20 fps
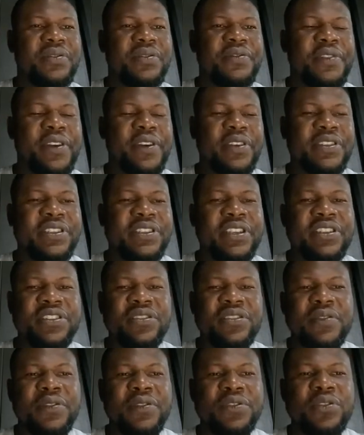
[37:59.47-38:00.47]
various stages
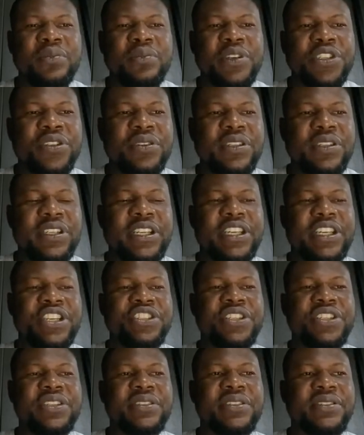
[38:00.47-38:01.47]
of automation in a
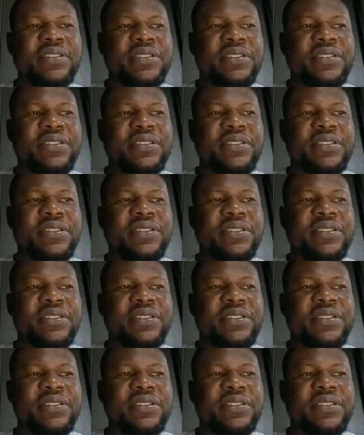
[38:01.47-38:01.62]
kitchen,